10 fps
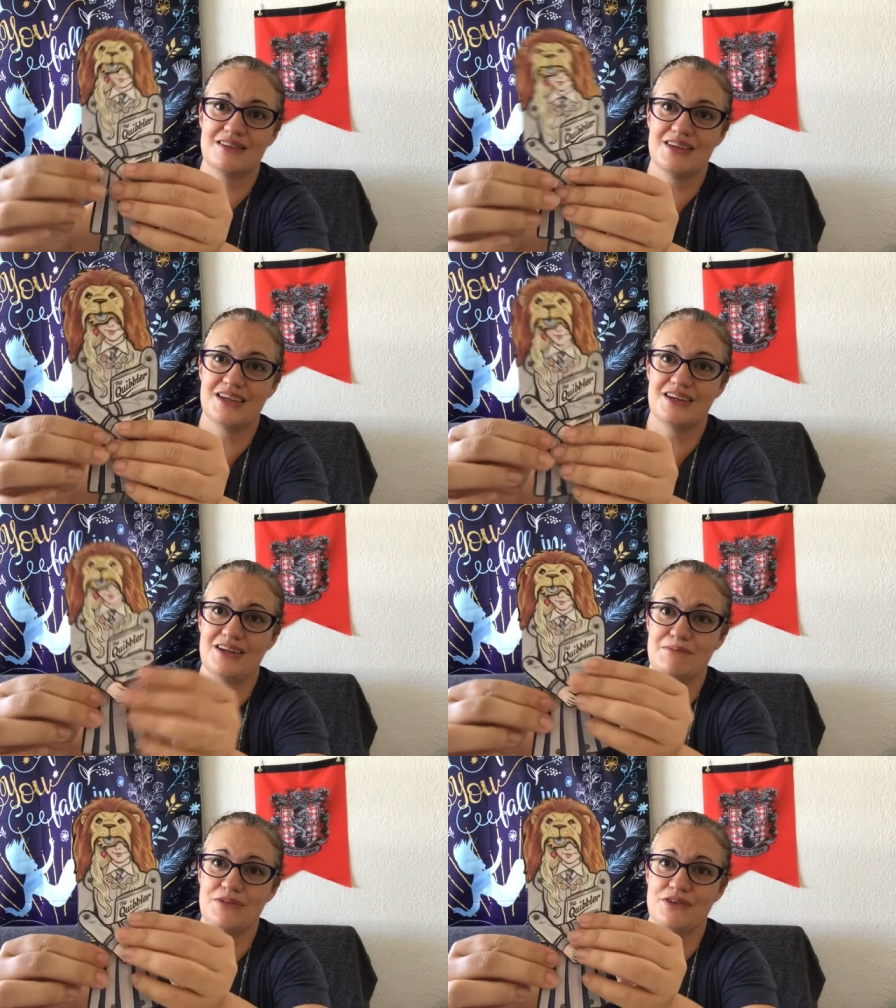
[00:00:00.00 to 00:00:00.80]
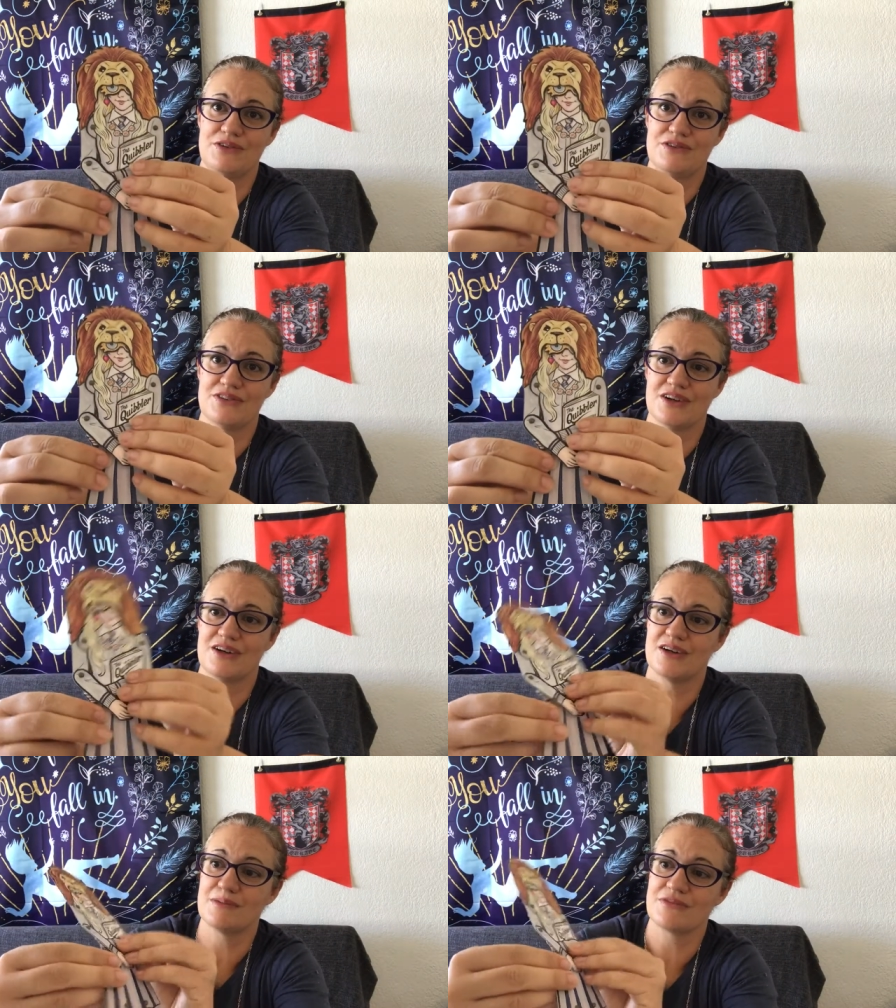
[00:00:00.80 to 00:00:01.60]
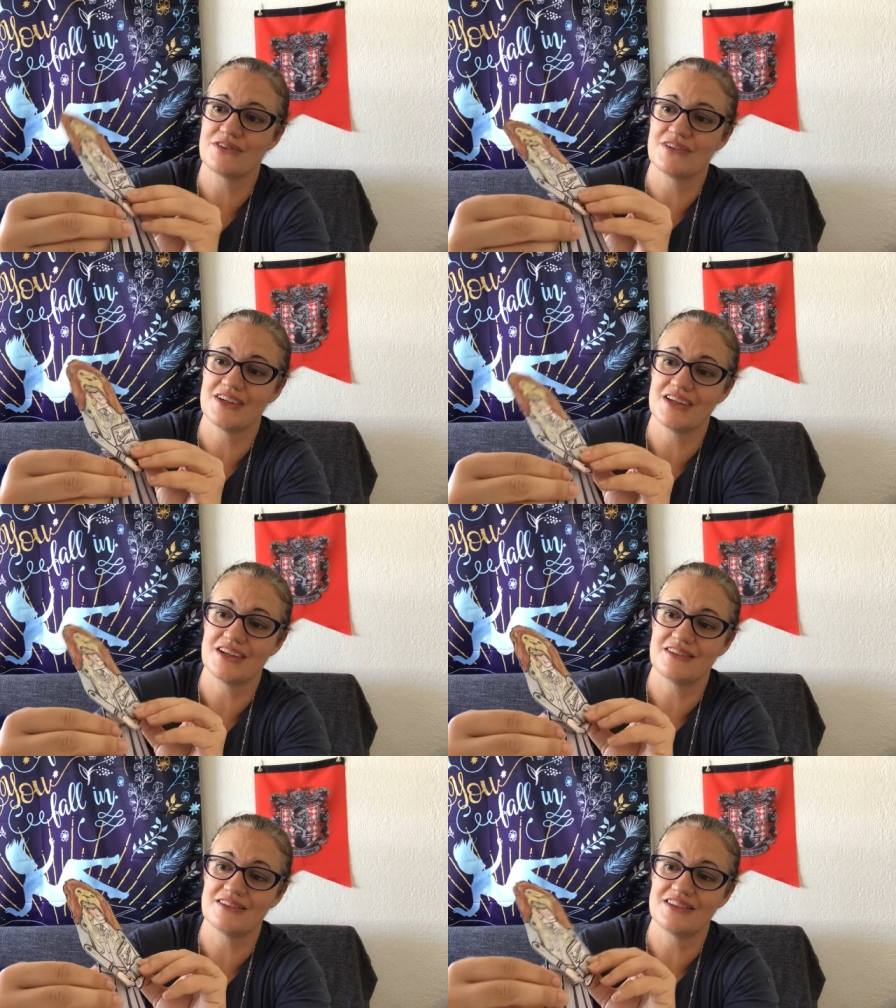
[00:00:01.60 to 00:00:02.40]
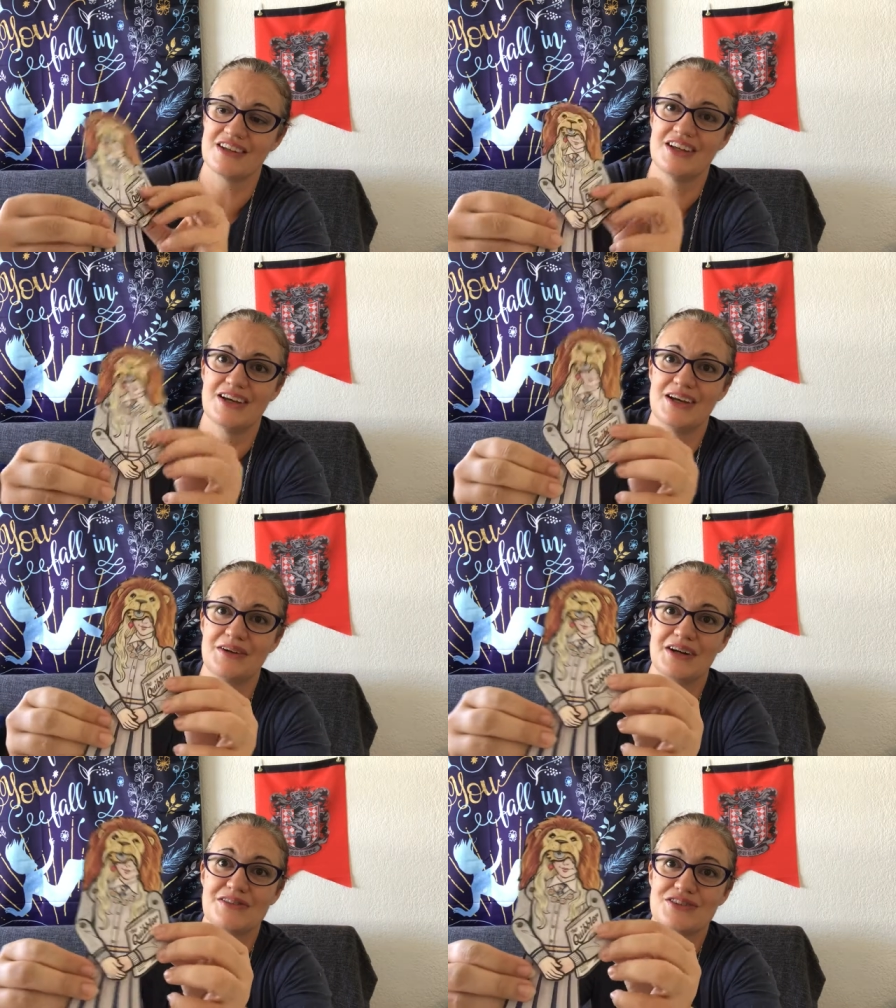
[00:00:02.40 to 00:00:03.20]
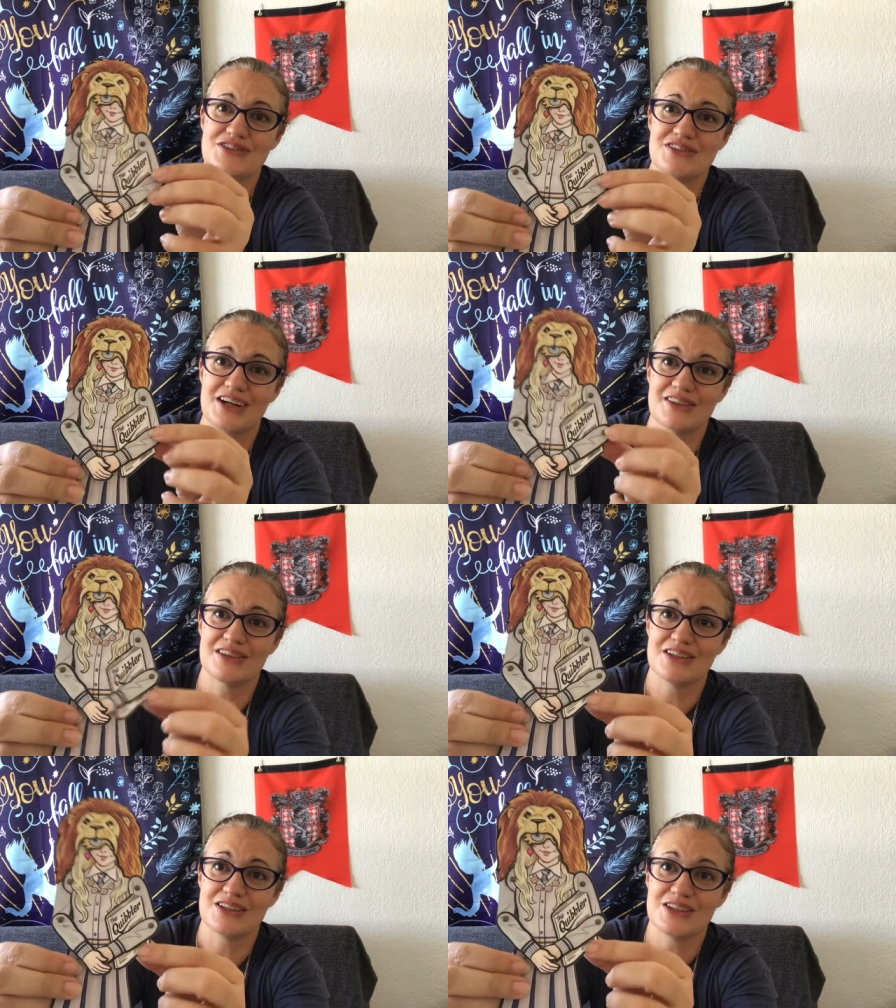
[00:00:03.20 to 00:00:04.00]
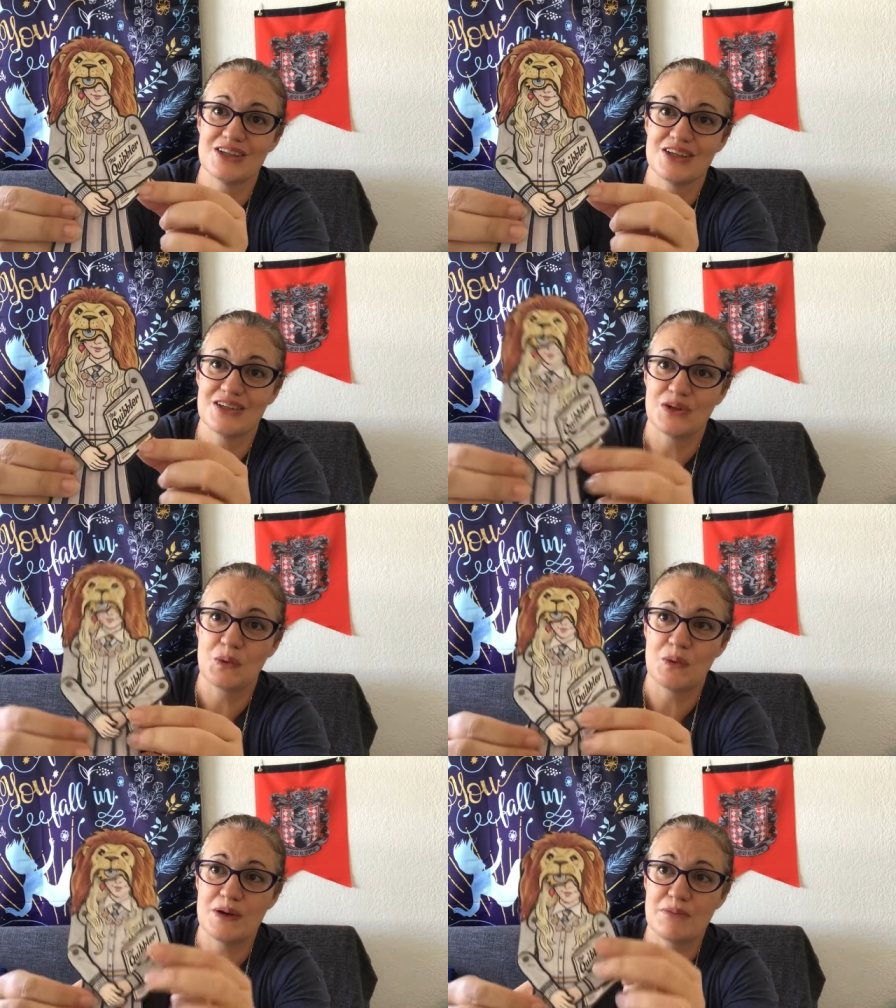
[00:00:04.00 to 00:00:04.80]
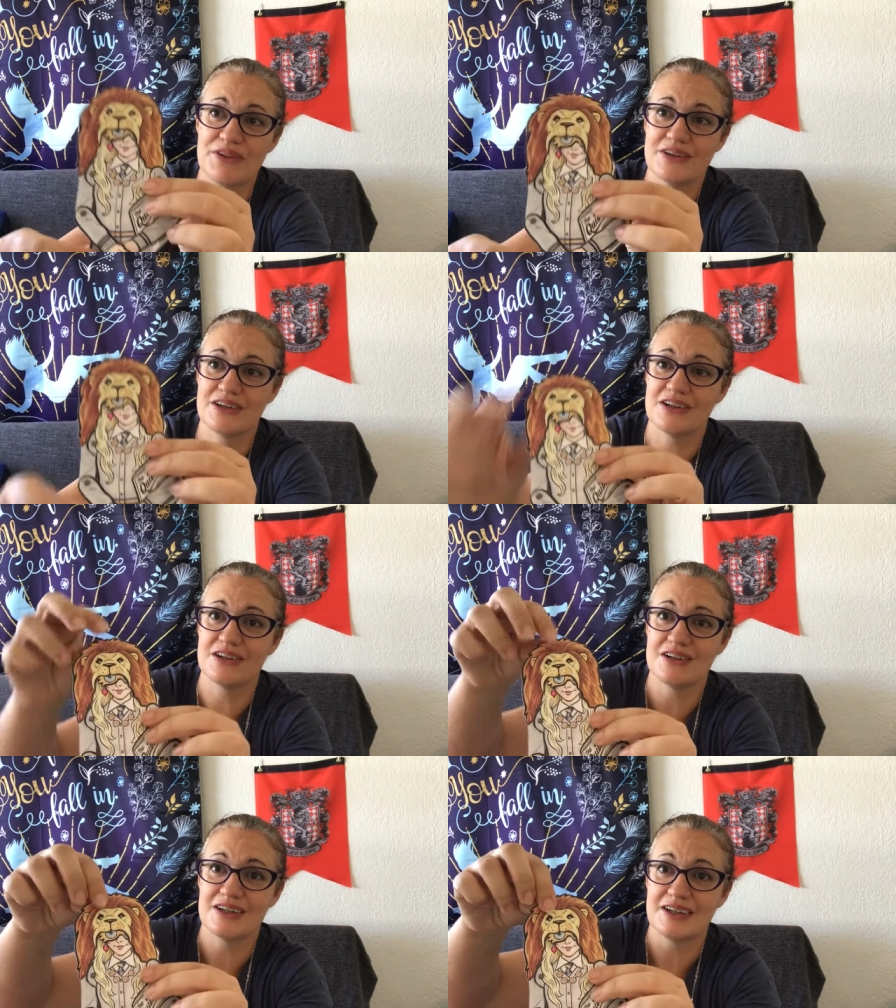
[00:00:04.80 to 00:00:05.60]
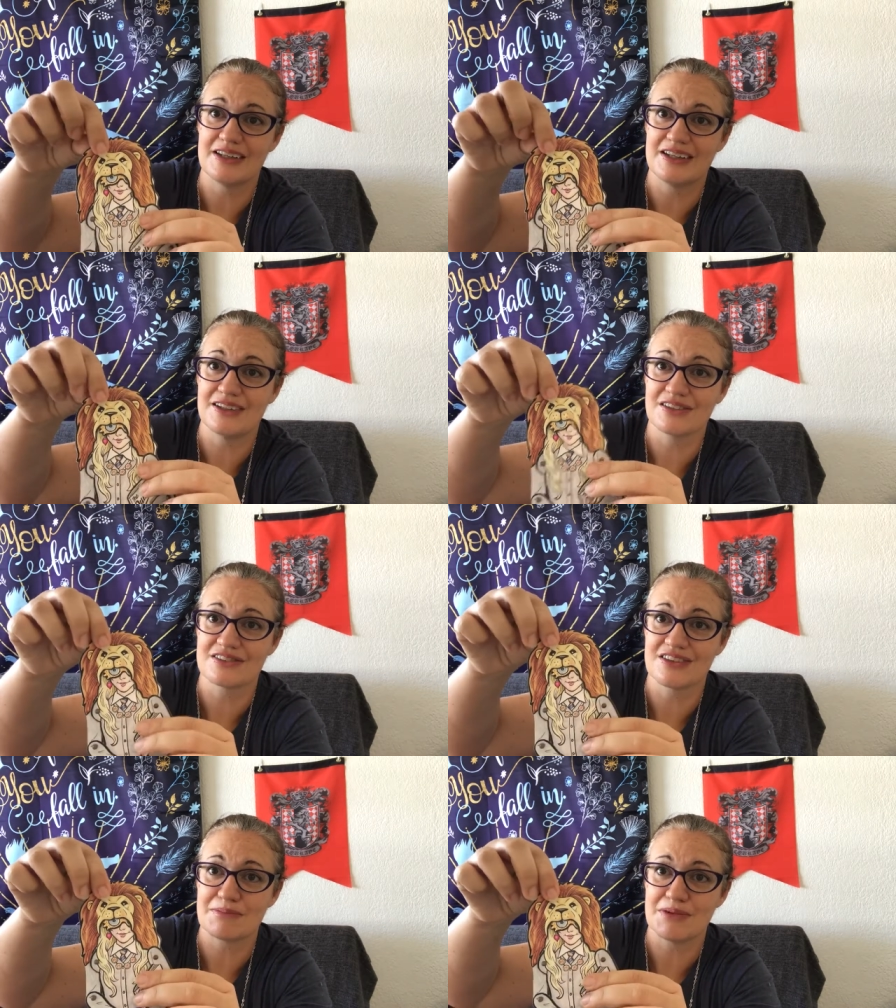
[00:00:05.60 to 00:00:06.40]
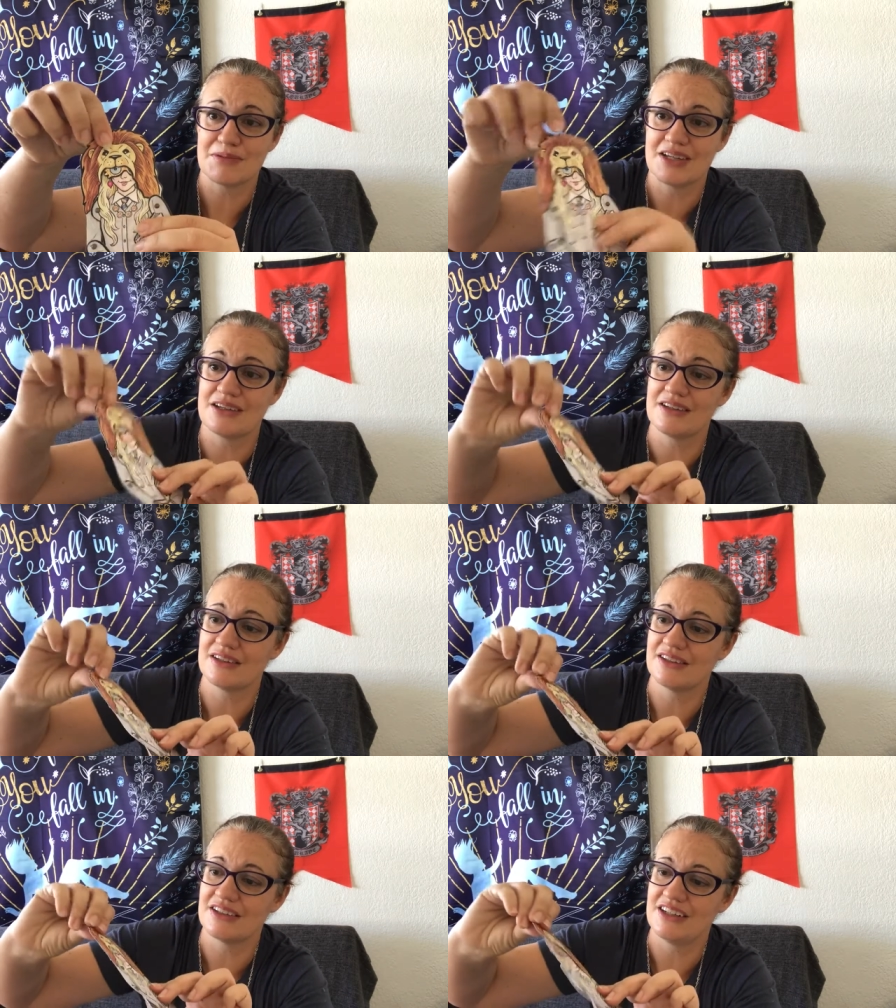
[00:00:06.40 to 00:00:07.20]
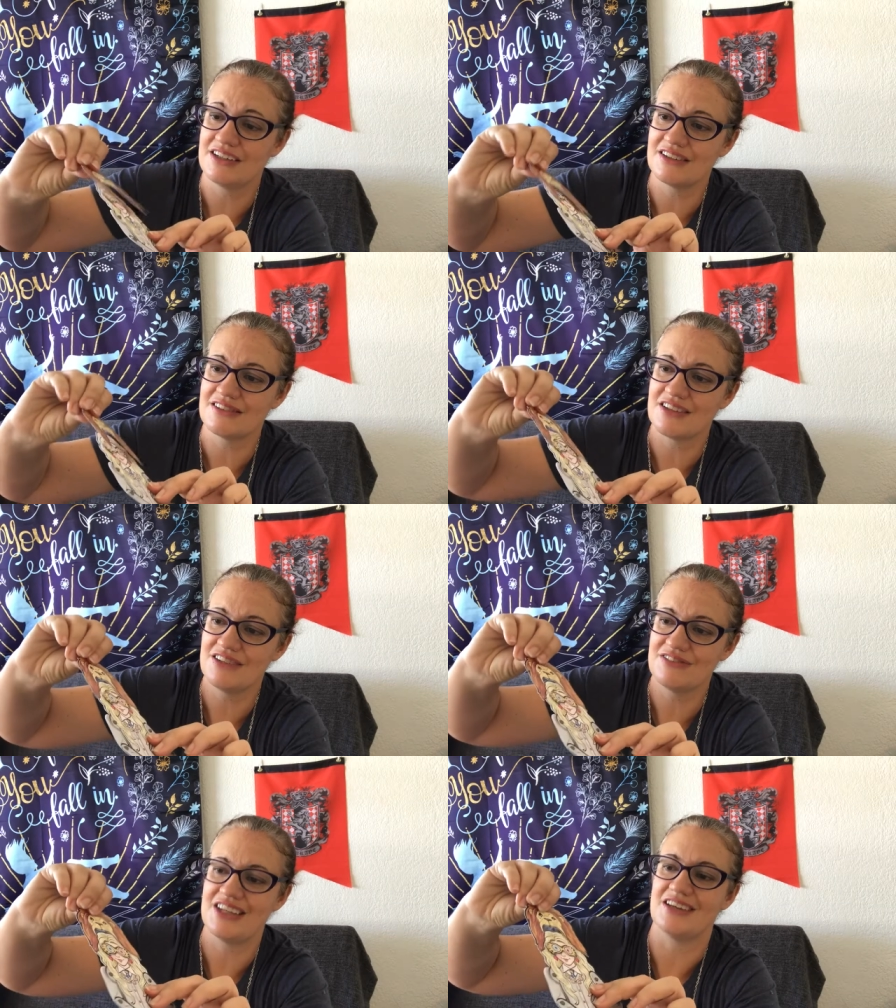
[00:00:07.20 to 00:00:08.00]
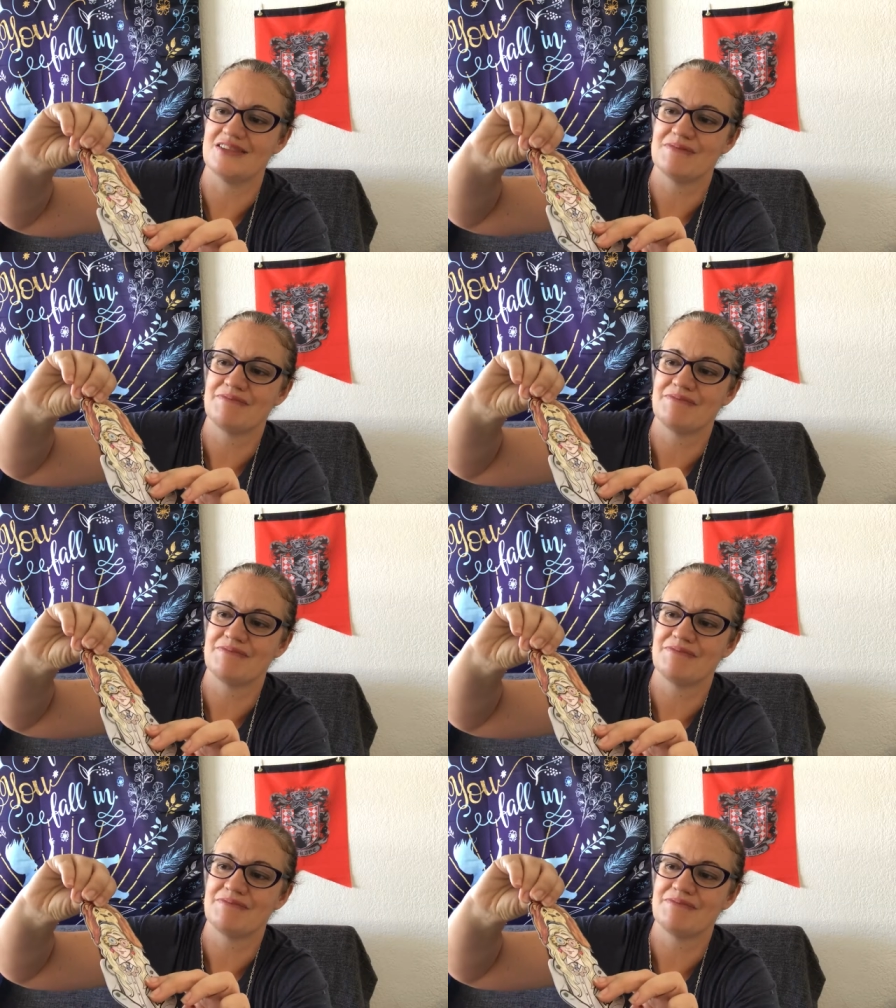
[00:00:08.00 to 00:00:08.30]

So yeah, you can move her arms around. Okay, so she's got the, the quibbler. It looks like maybe, can you take this off? Yeah.